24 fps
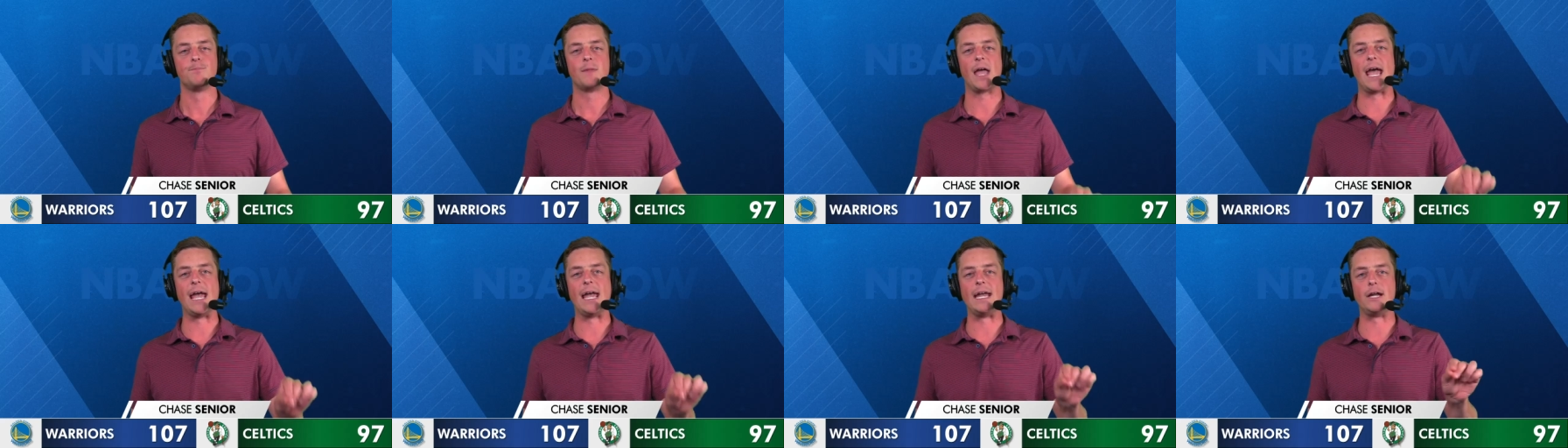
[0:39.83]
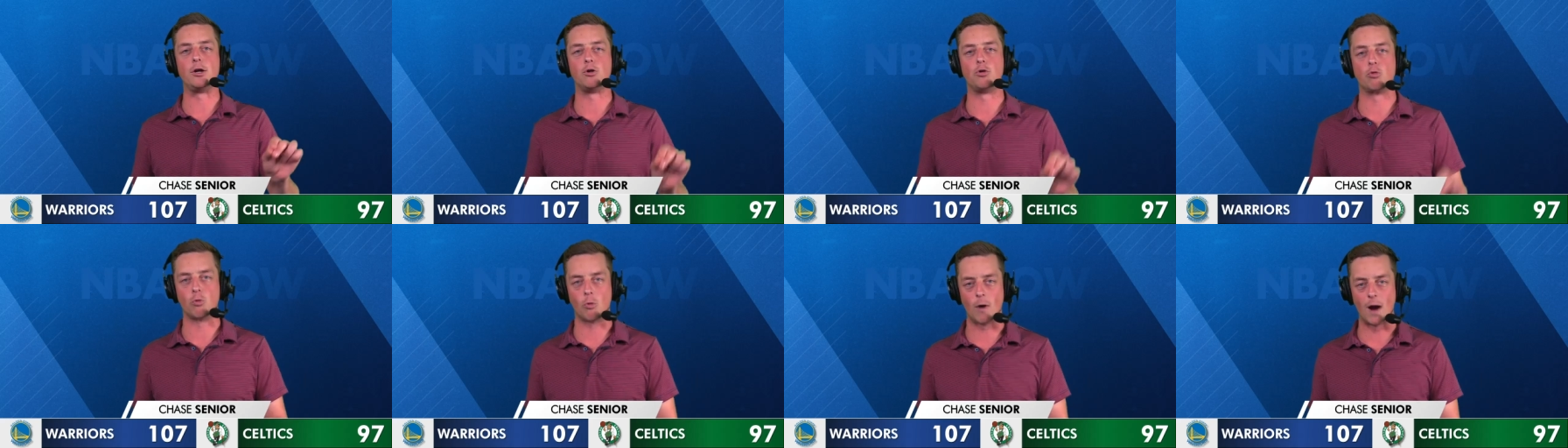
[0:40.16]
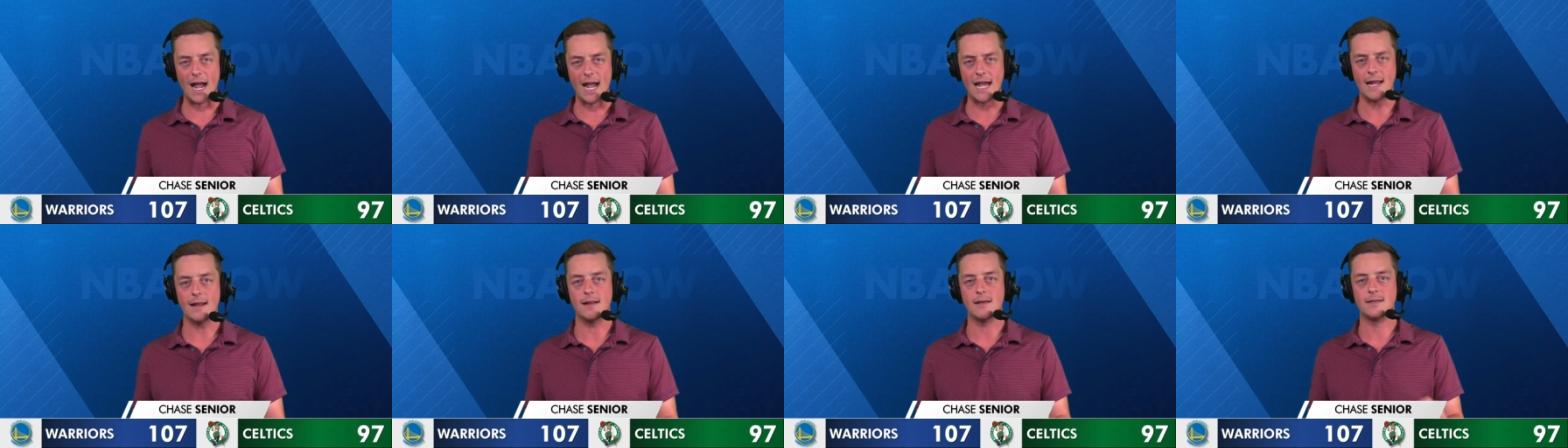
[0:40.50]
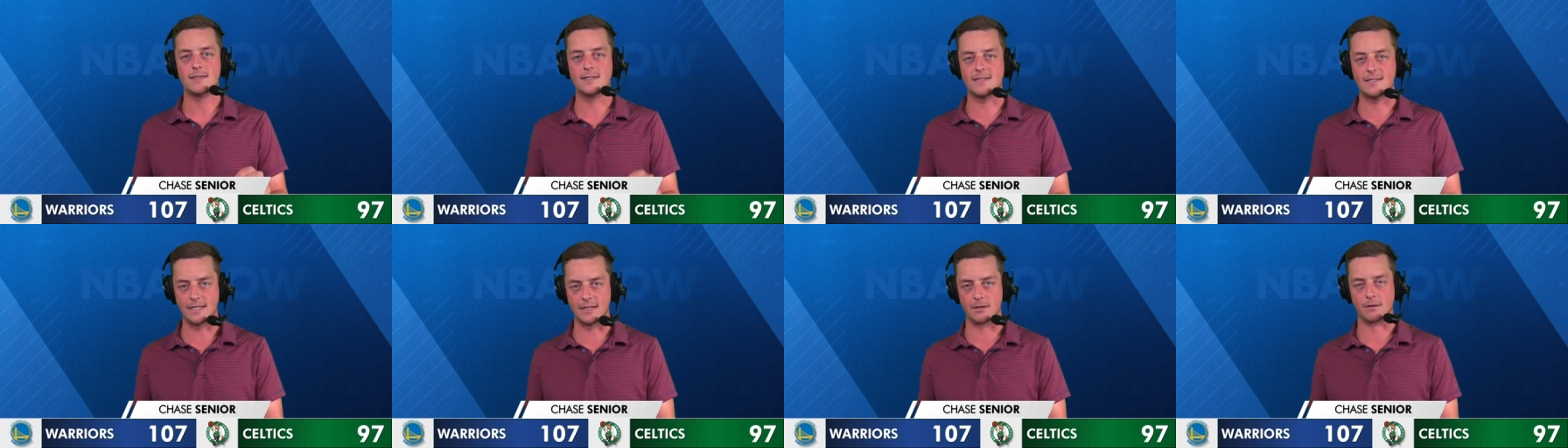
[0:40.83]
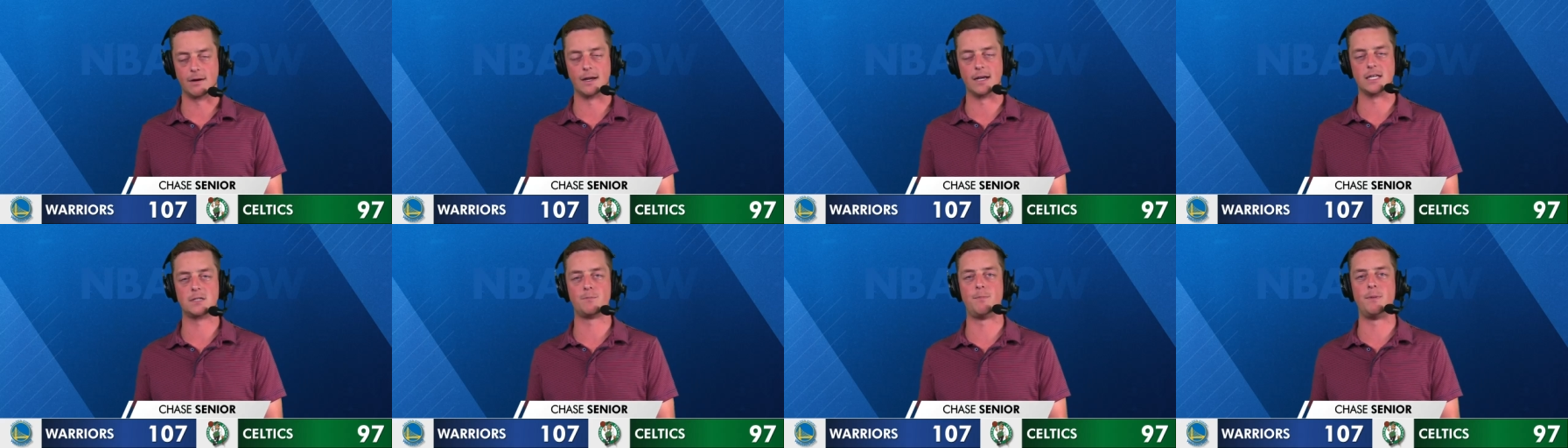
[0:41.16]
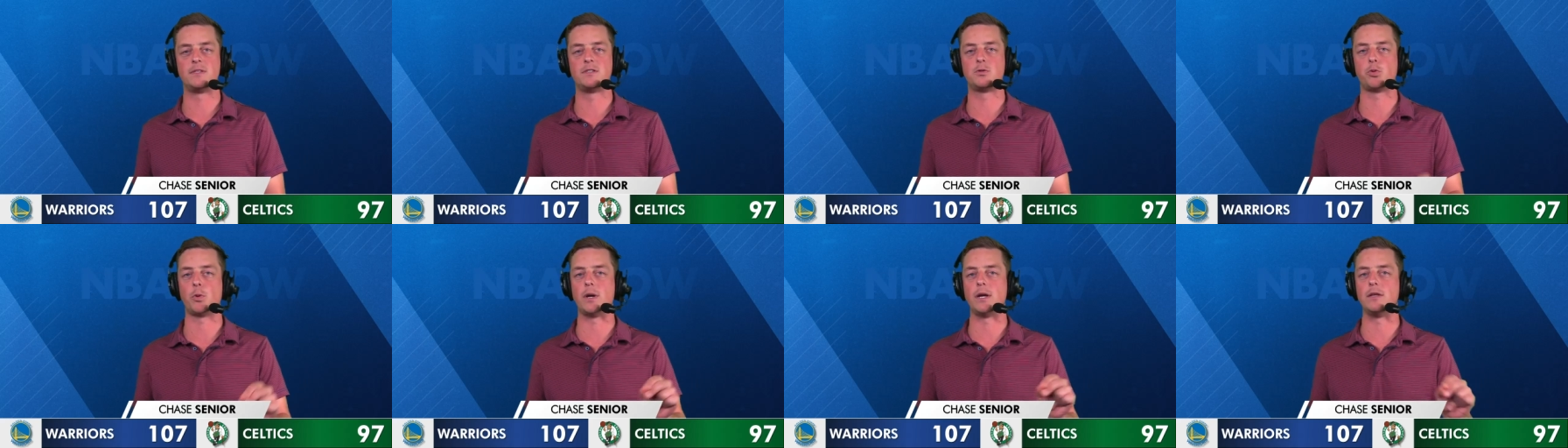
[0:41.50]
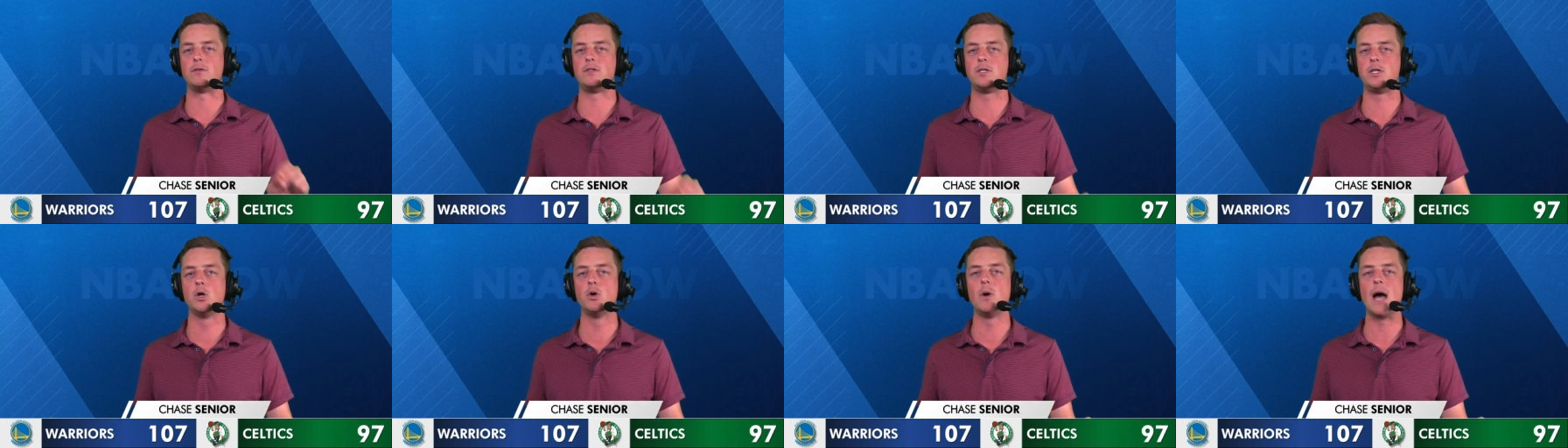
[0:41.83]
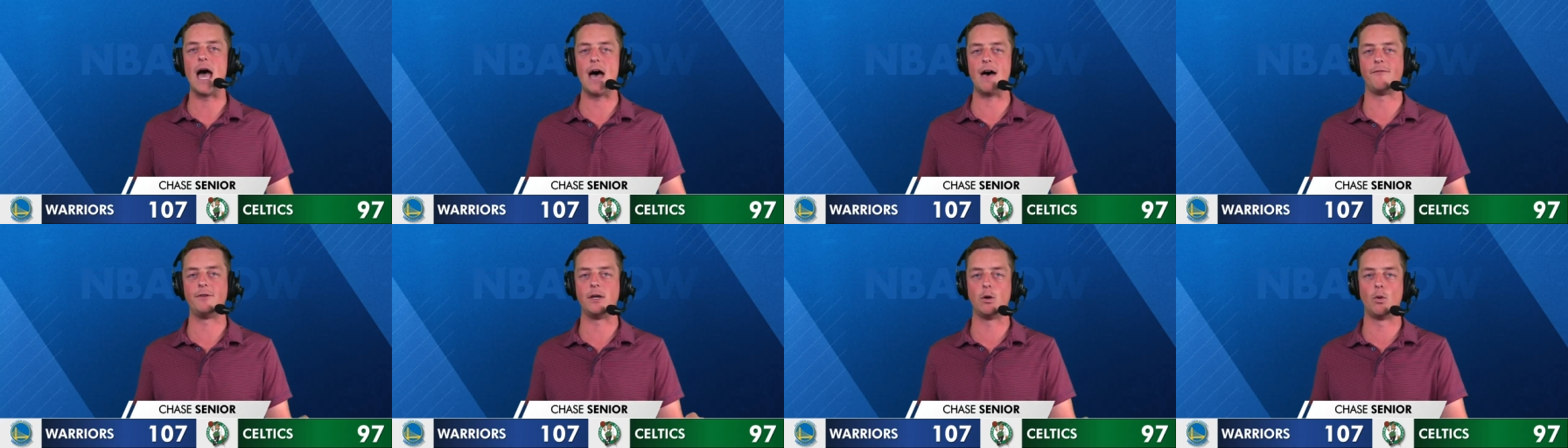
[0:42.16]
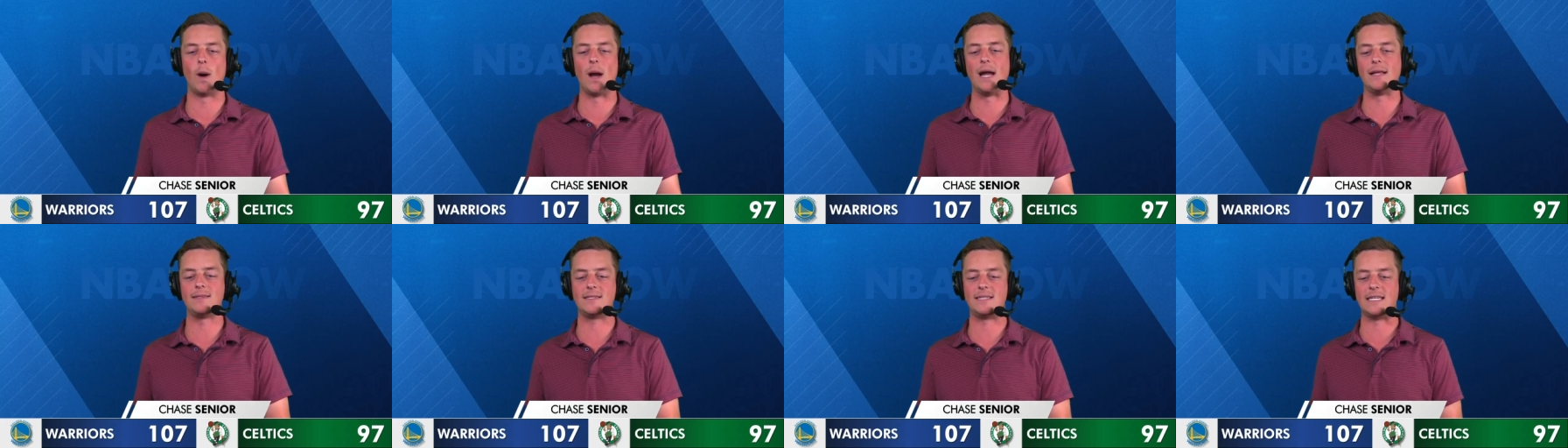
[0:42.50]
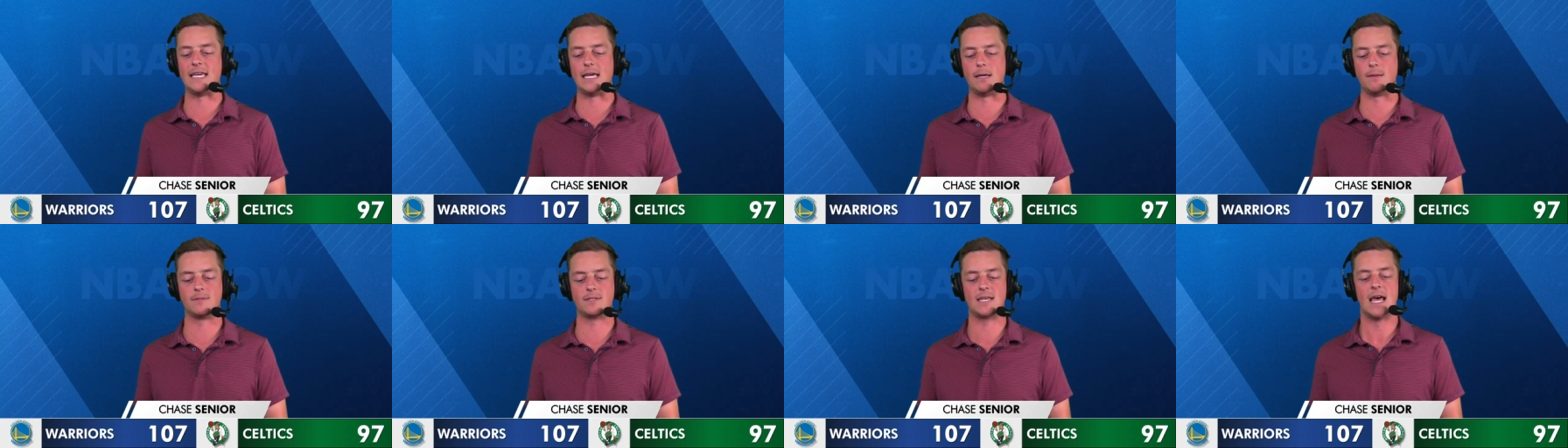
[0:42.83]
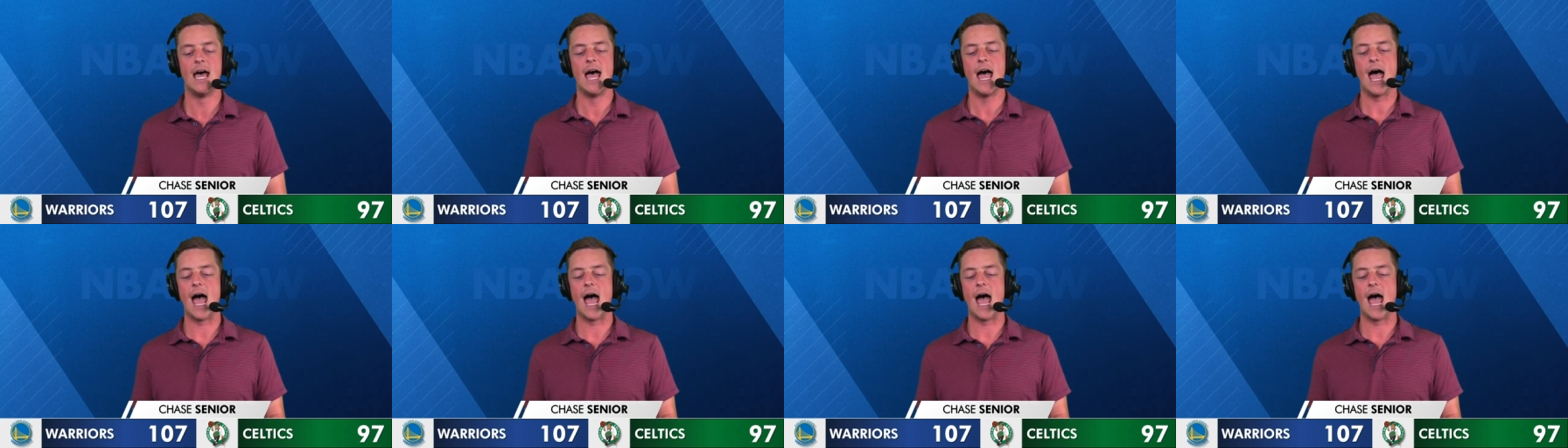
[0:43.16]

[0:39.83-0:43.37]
A great series between two heavyweight teams,